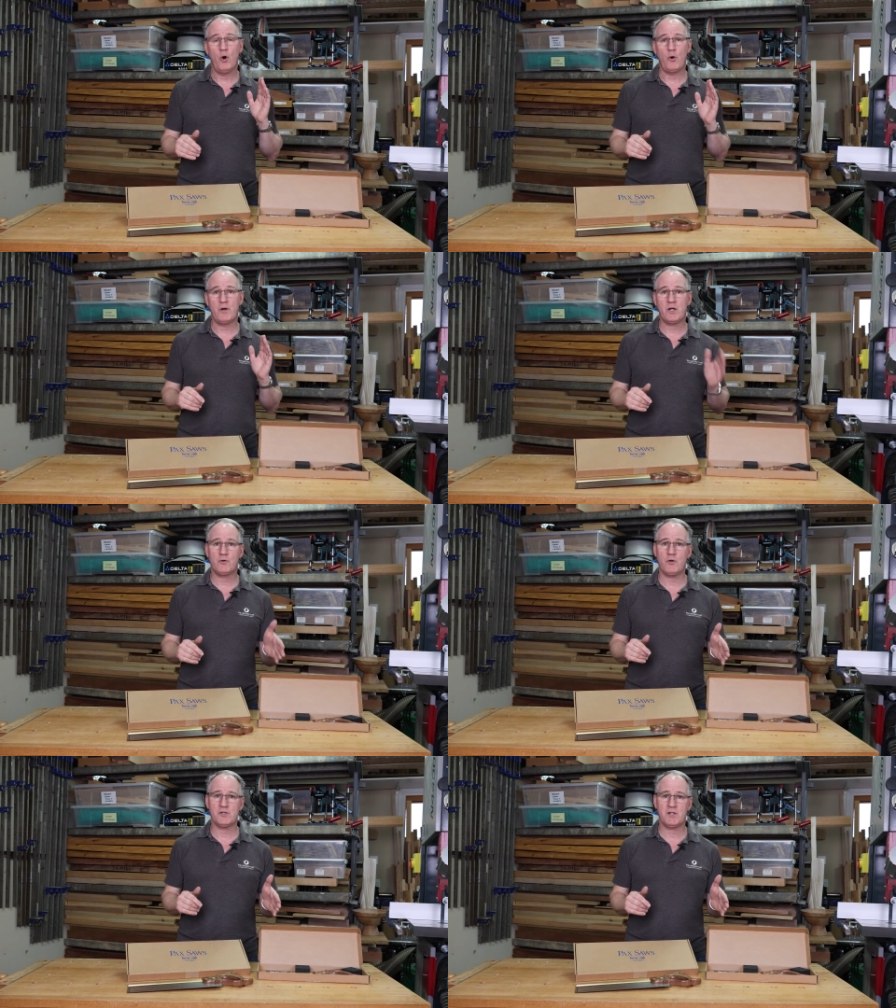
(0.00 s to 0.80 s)
or a
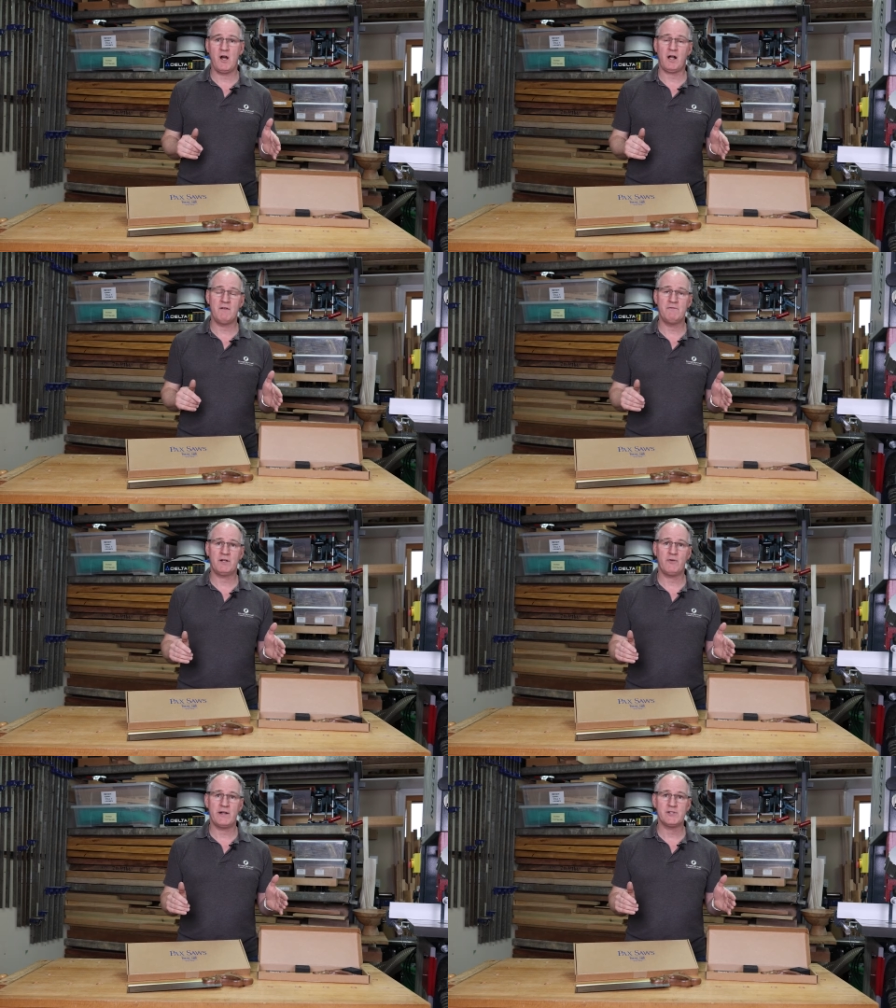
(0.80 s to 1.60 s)
cross-cut
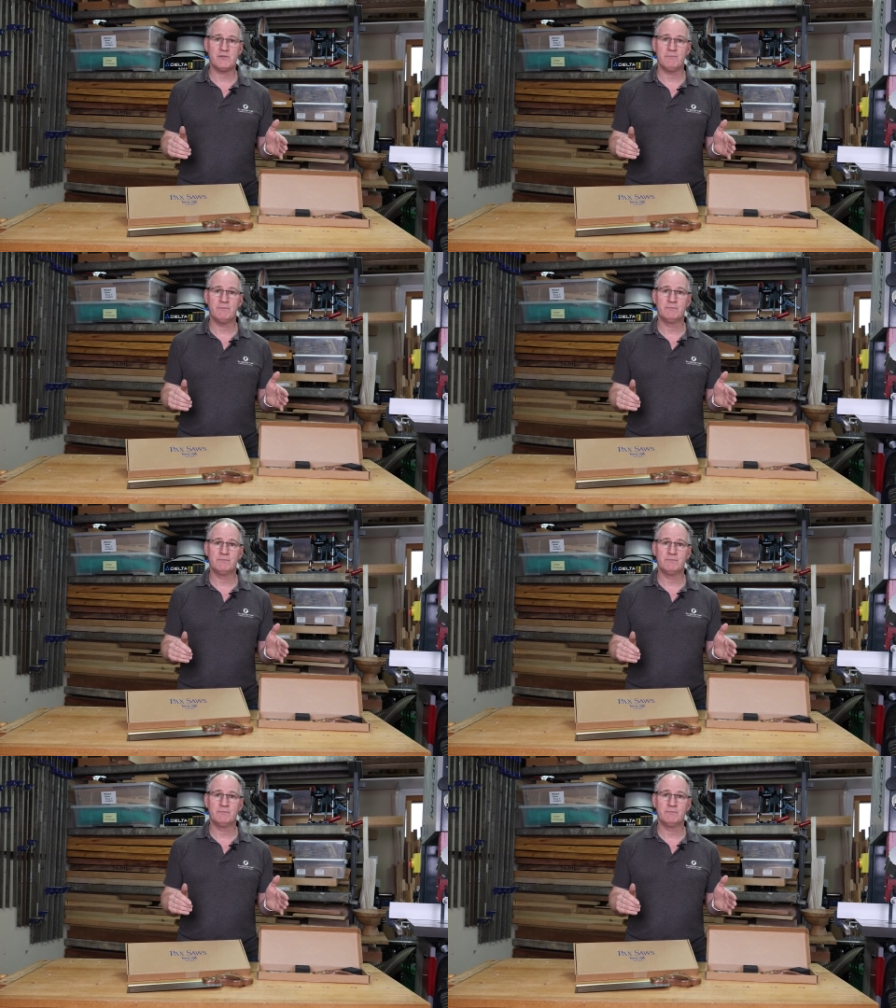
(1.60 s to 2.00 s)
configuration.